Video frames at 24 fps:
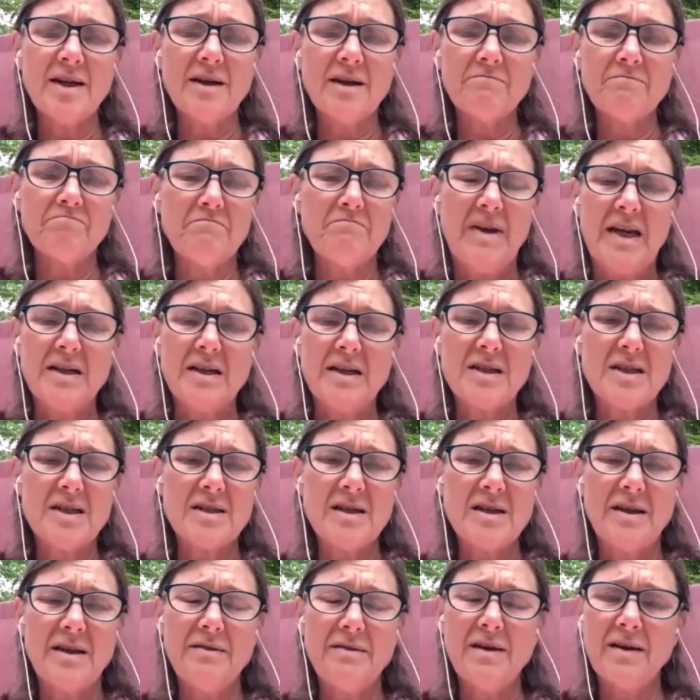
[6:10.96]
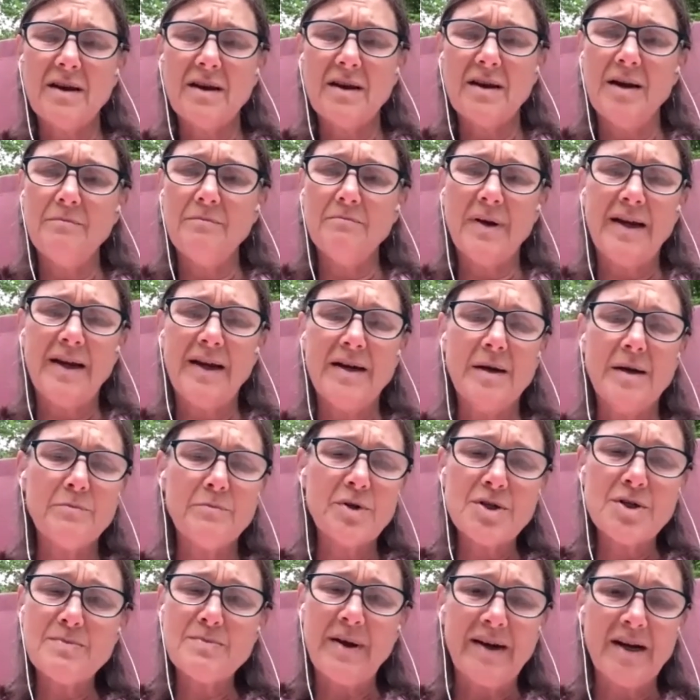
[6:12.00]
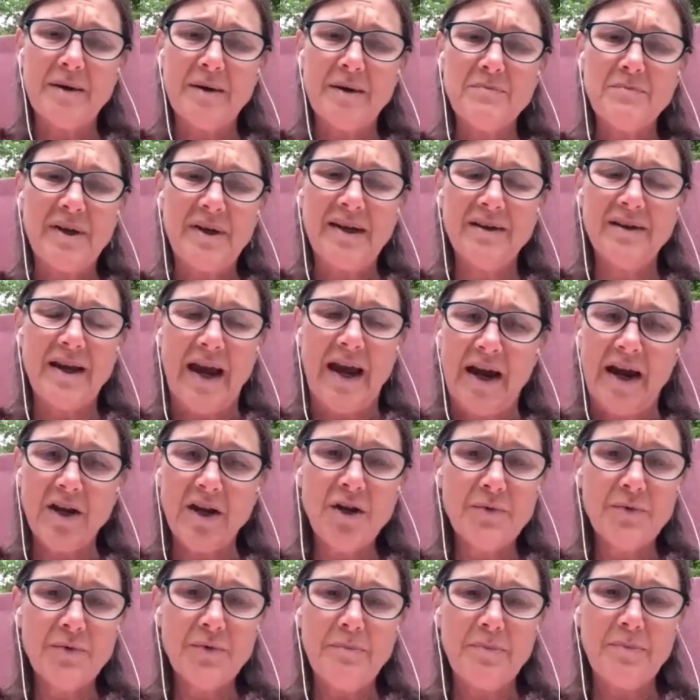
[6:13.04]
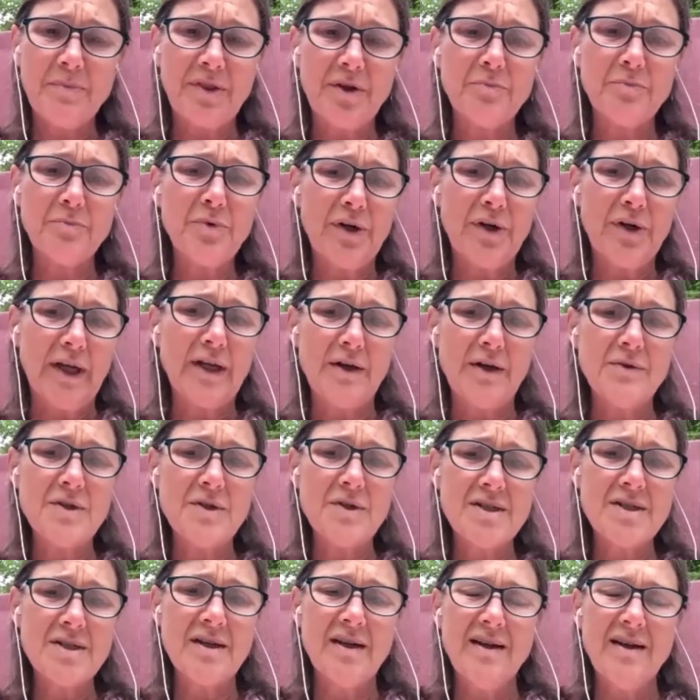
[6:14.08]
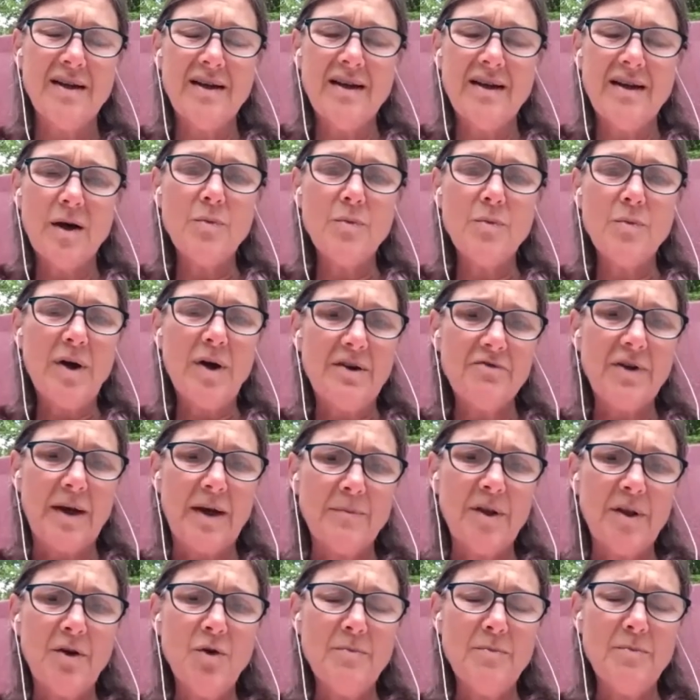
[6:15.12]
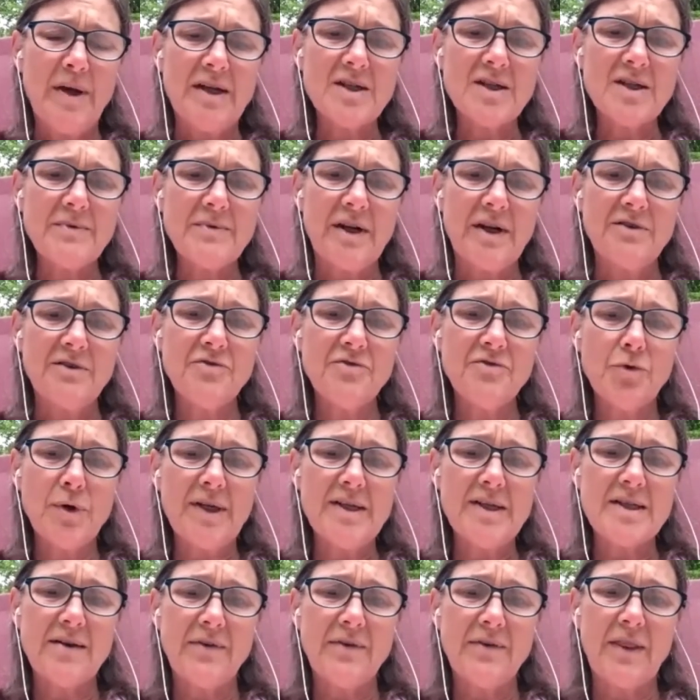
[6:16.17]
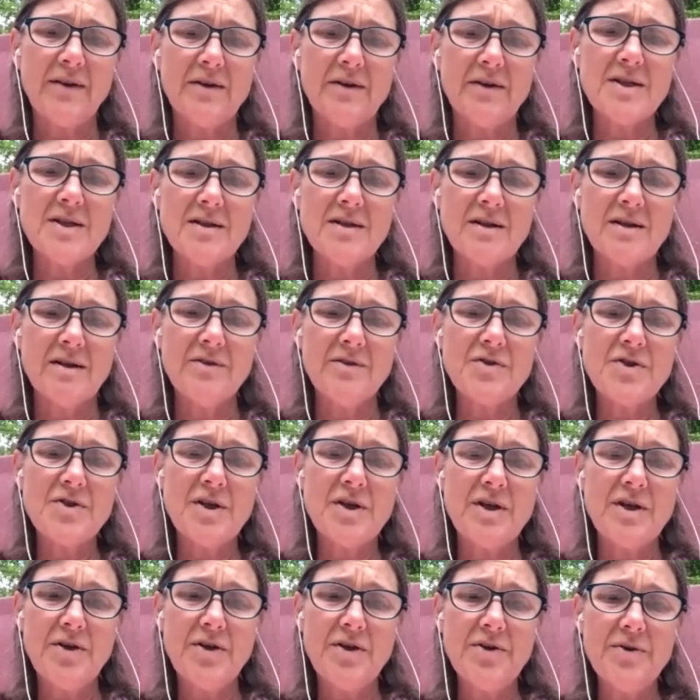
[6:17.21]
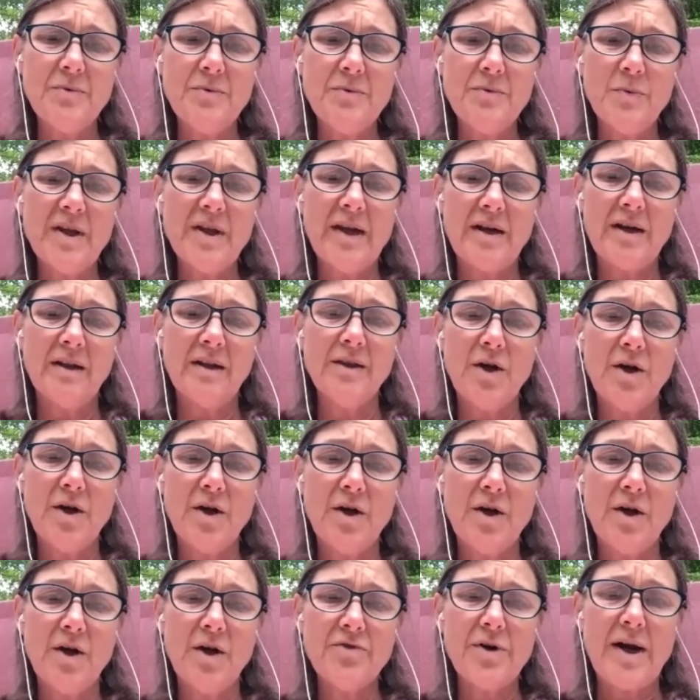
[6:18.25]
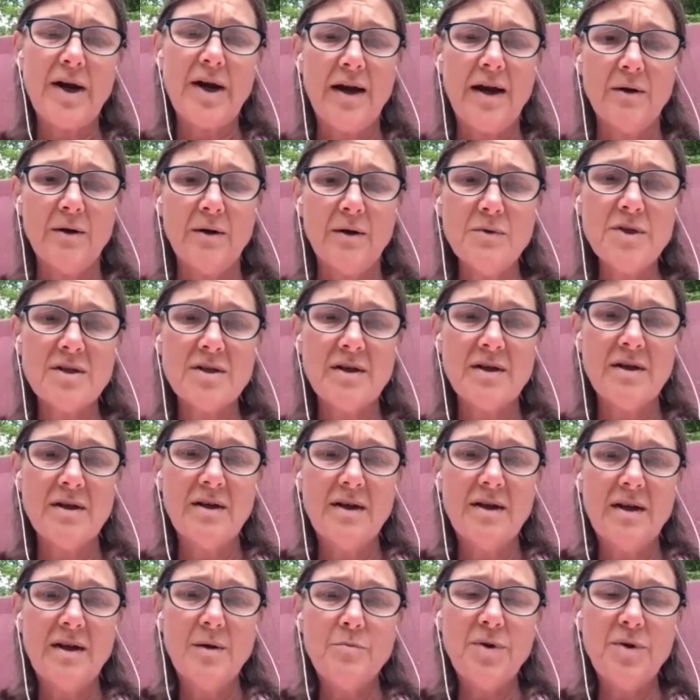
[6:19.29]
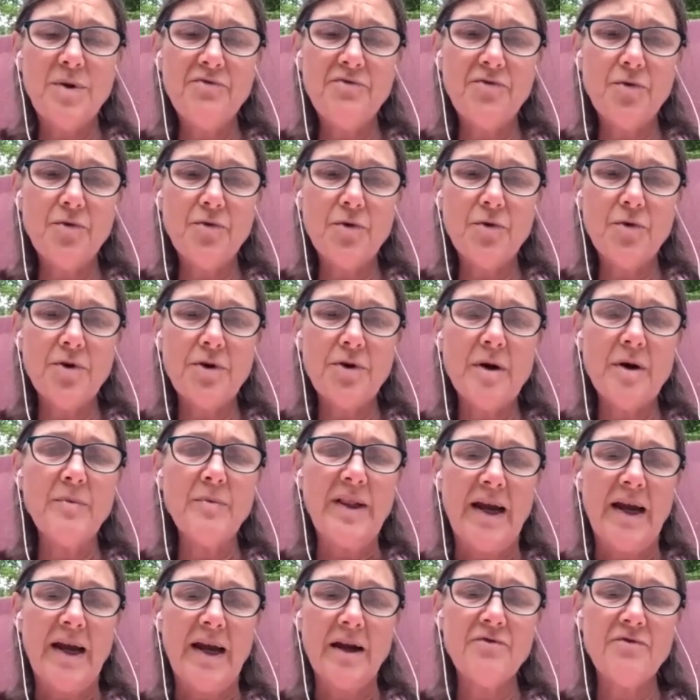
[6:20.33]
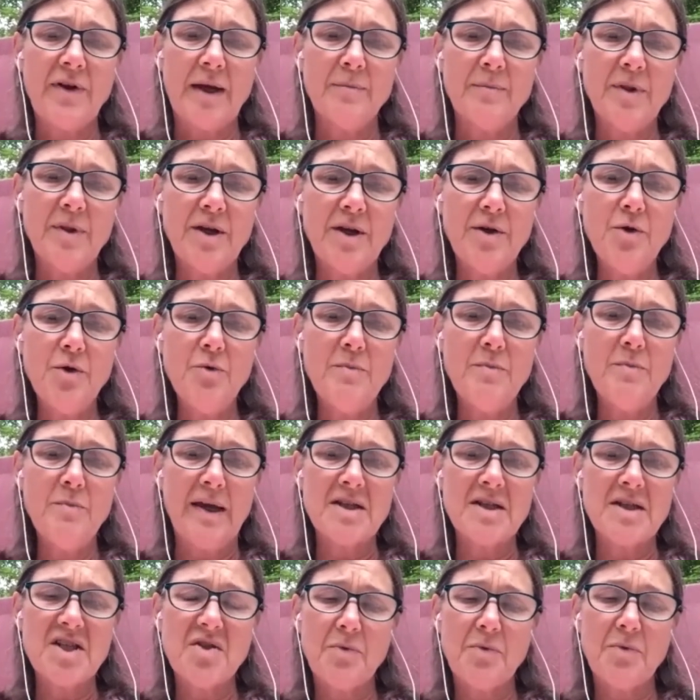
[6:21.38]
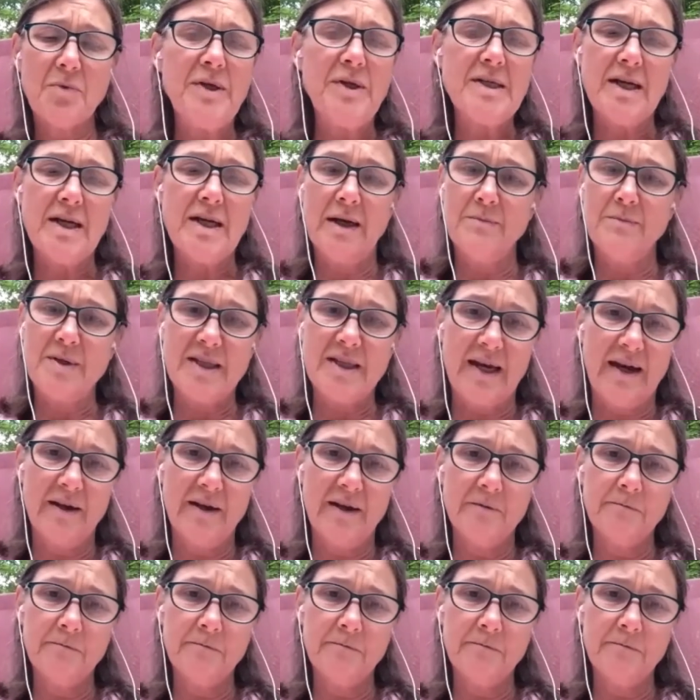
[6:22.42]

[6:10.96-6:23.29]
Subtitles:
makes, I think, my numbers might not be accurate, but they're pretty close. A white family who makes around $47,000 a year will get a loan for a house before a black family who makes 3 times that.